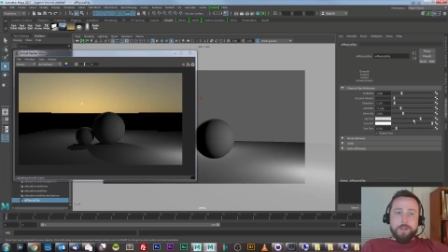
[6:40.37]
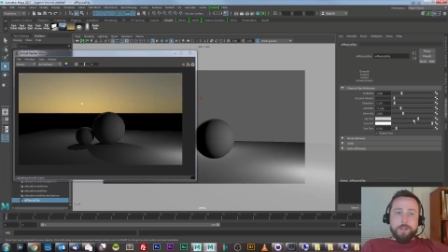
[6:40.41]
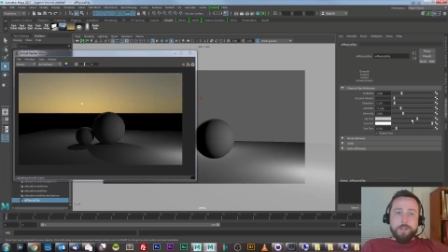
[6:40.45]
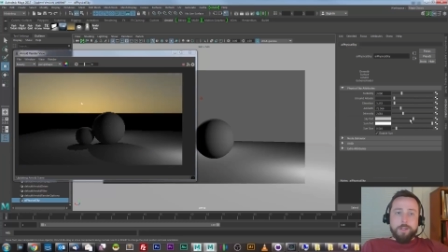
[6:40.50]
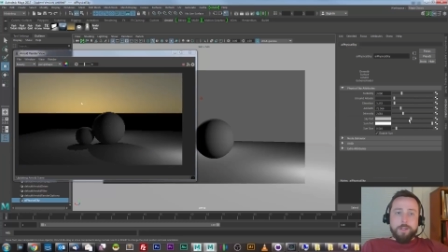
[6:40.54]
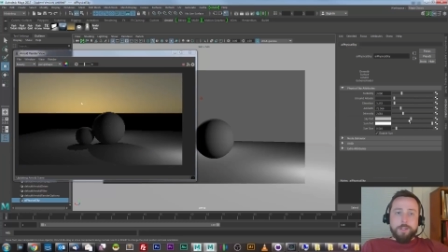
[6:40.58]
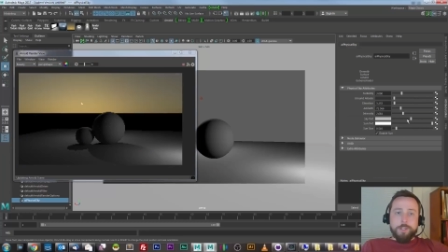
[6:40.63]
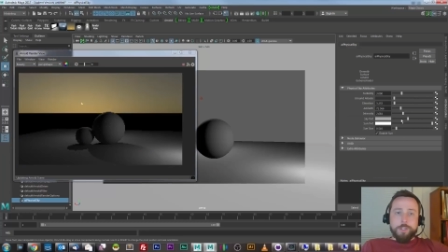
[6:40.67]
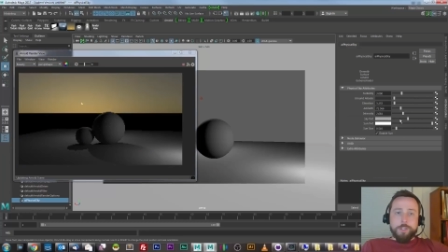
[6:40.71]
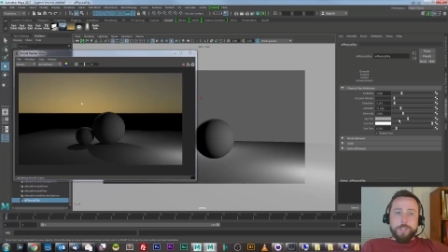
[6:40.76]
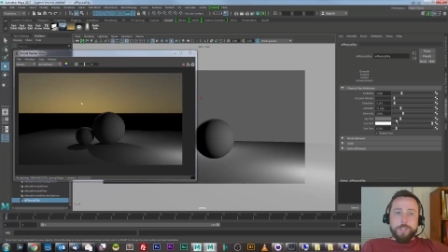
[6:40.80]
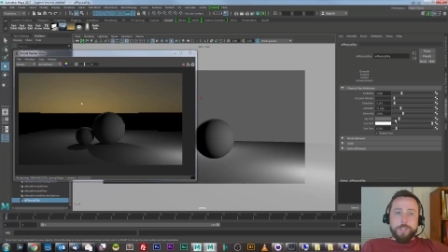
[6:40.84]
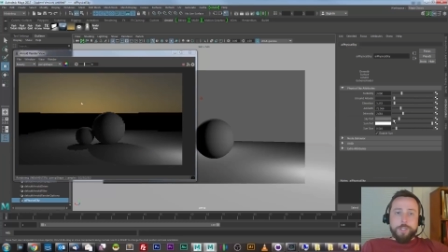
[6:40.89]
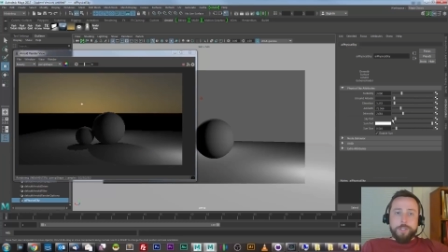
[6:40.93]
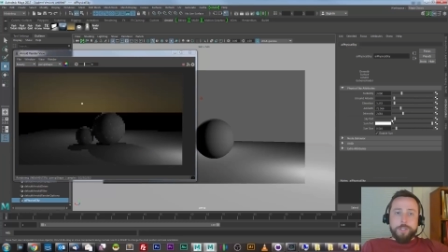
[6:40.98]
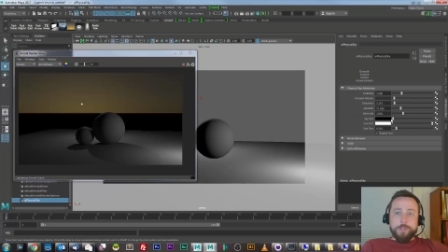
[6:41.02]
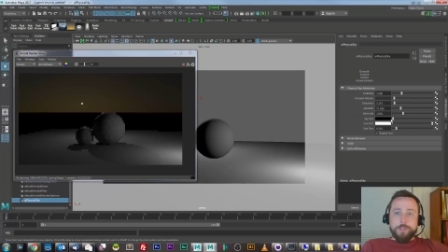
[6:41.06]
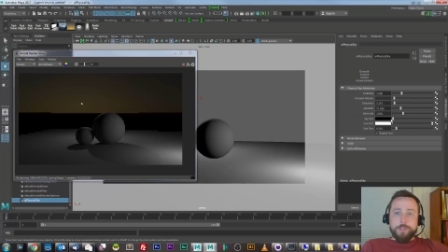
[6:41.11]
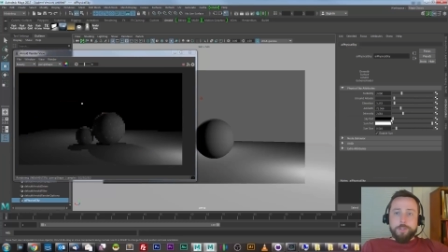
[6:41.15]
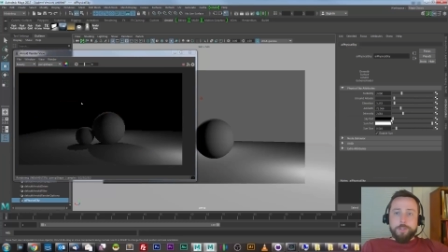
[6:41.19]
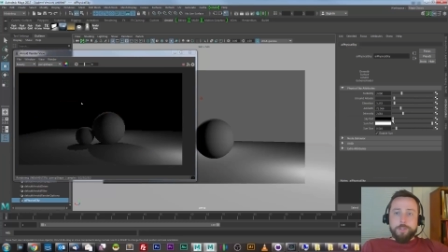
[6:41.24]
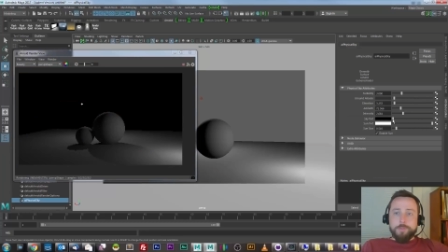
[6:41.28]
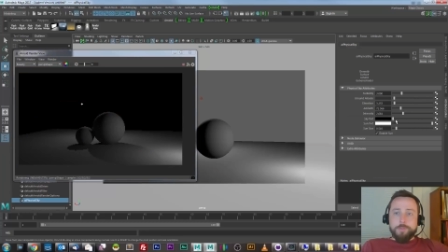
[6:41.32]
And I can
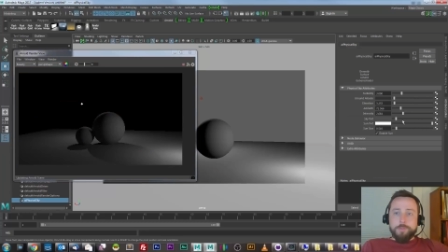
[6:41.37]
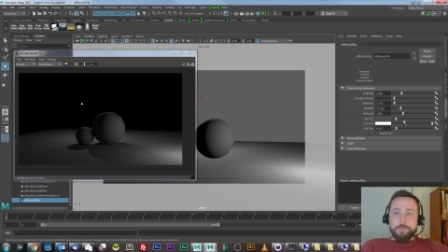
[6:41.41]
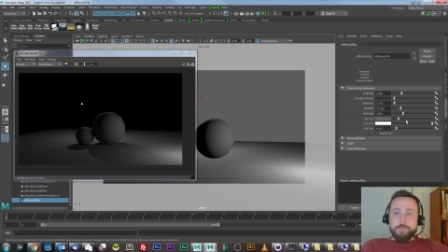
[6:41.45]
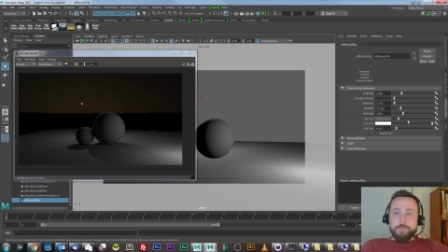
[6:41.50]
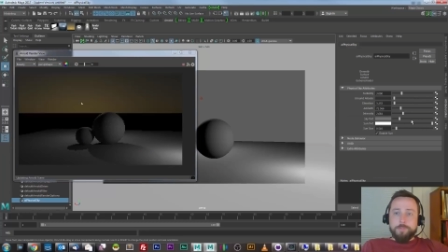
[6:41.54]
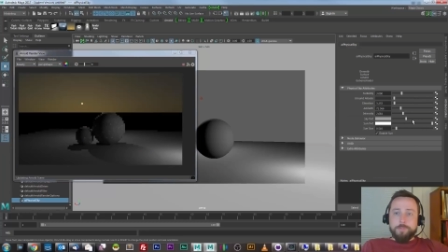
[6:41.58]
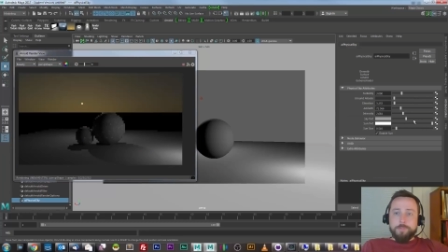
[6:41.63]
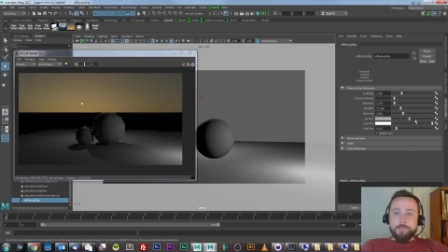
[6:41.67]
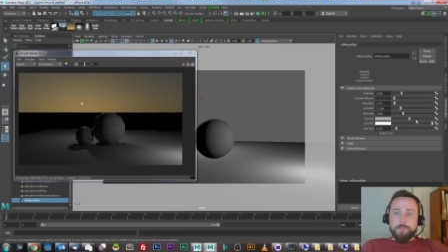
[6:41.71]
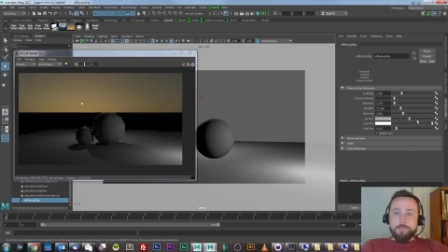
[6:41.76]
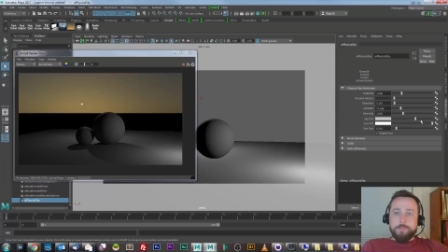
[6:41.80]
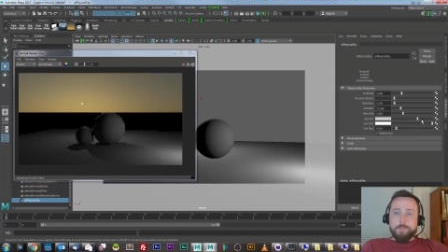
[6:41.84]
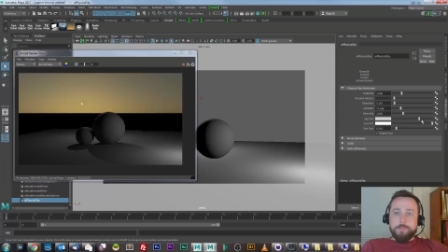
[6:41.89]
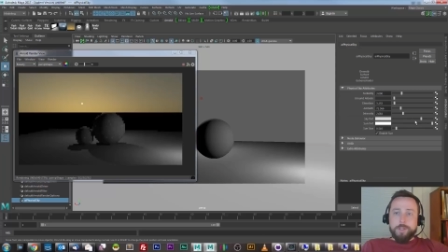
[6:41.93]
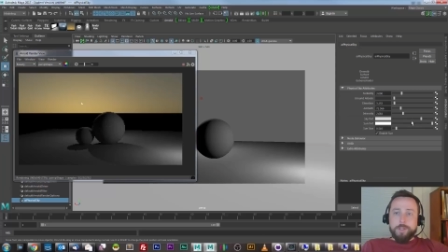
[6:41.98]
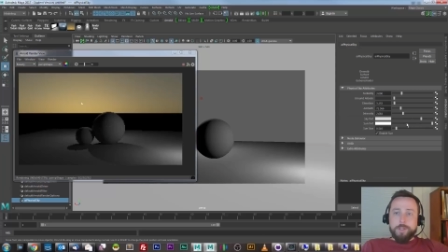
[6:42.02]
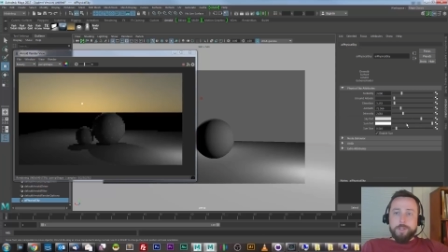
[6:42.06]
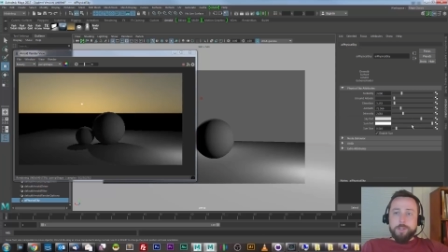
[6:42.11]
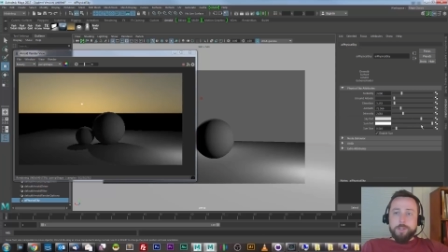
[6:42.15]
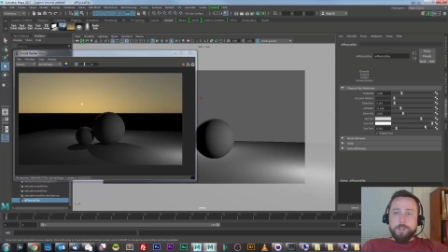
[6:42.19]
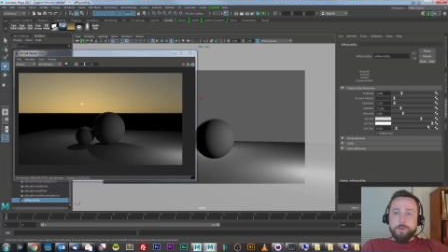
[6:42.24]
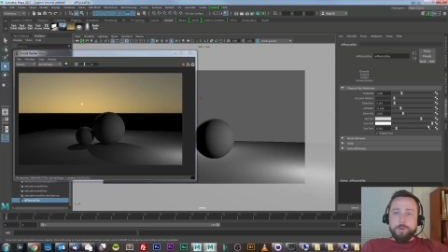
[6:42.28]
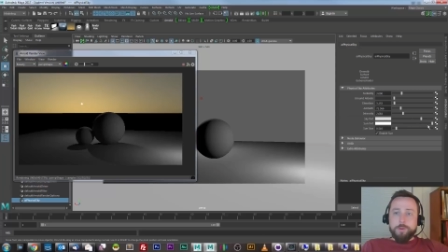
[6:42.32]
change the
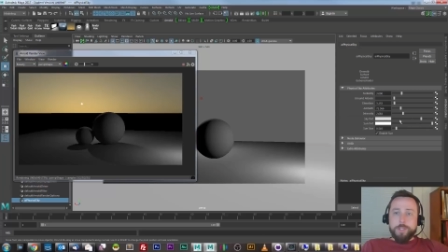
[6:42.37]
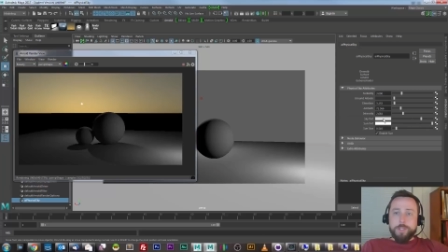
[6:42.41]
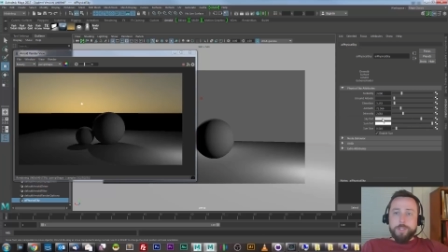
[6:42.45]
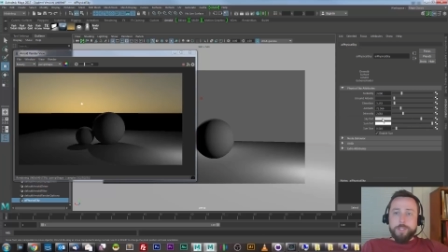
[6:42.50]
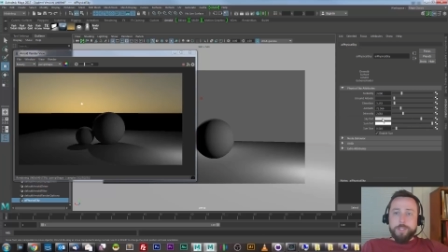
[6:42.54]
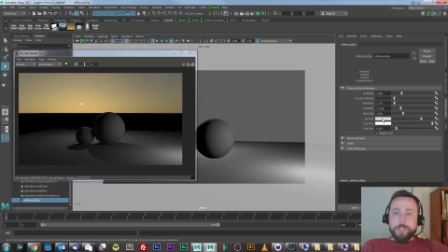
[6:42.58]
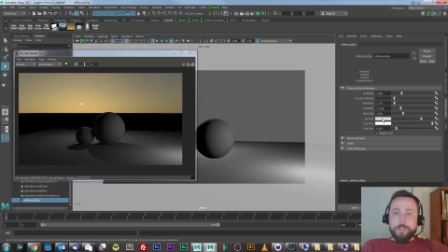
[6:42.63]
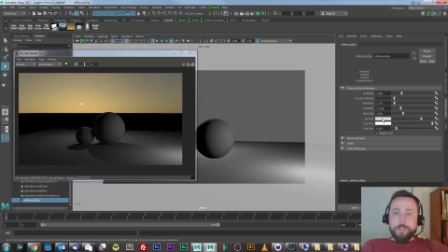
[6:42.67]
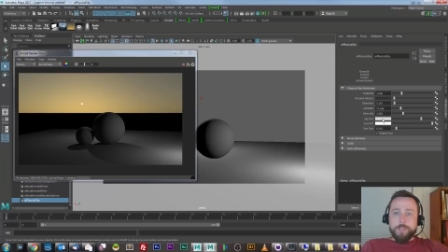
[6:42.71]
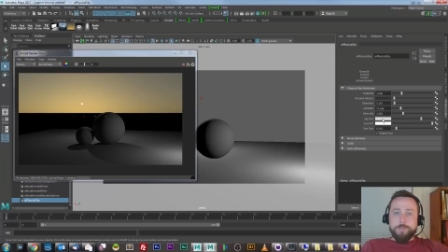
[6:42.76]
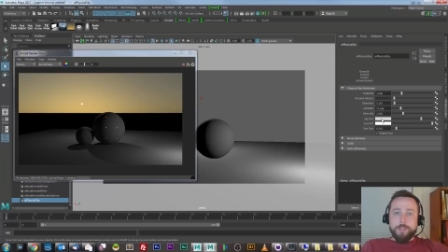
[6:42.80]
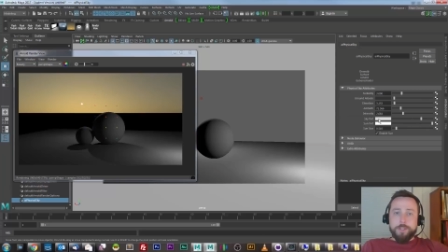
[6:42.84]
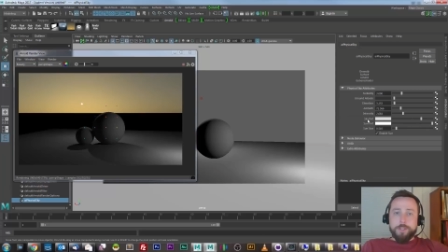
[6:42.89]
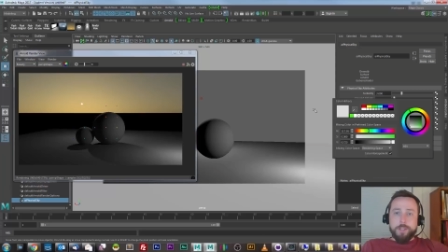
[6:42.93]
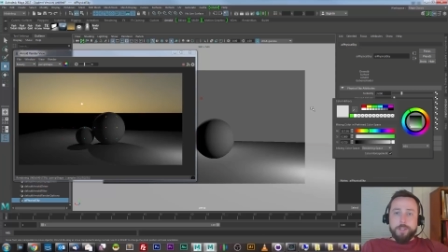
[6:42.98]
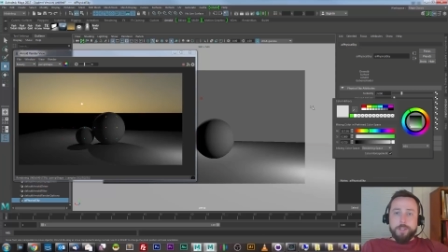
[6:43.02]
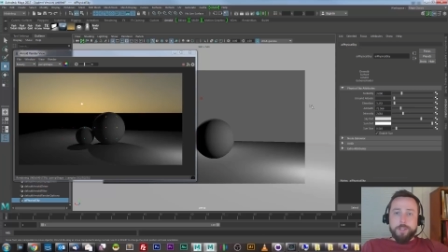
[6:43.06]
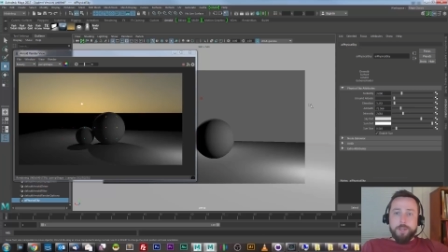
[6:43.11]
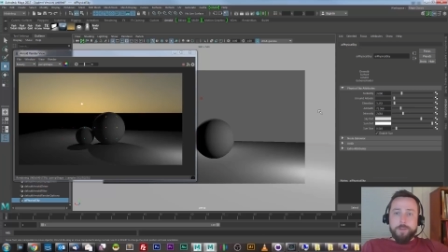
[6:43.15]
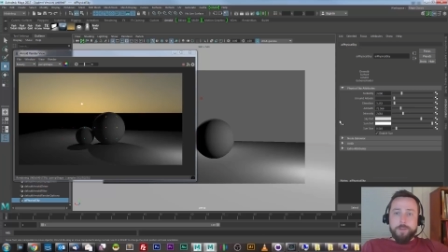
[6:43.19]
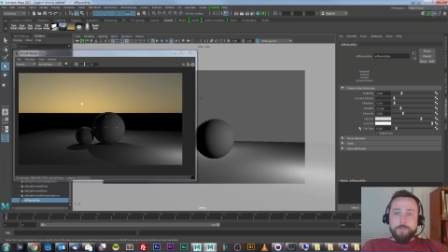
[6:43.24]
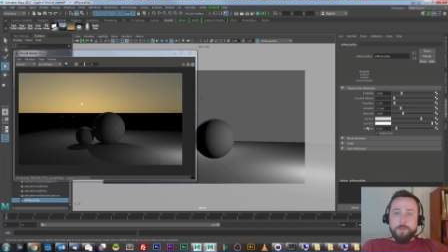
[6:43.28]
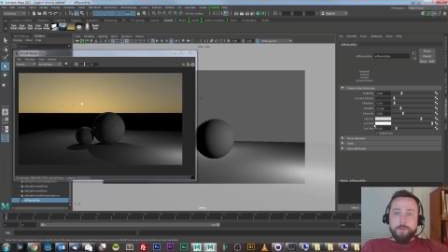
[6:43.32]
color or tint of the
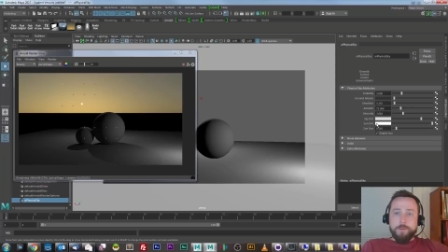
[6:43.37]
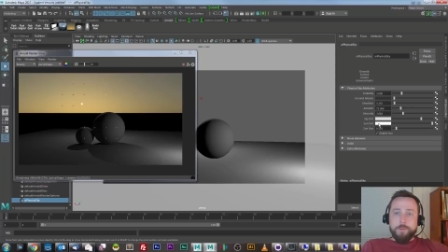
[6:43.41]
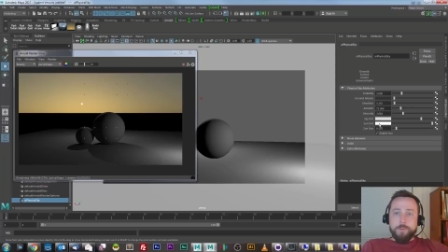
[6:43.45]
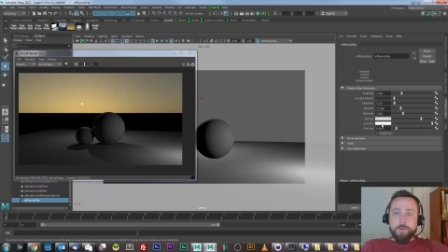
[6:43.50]
sky if I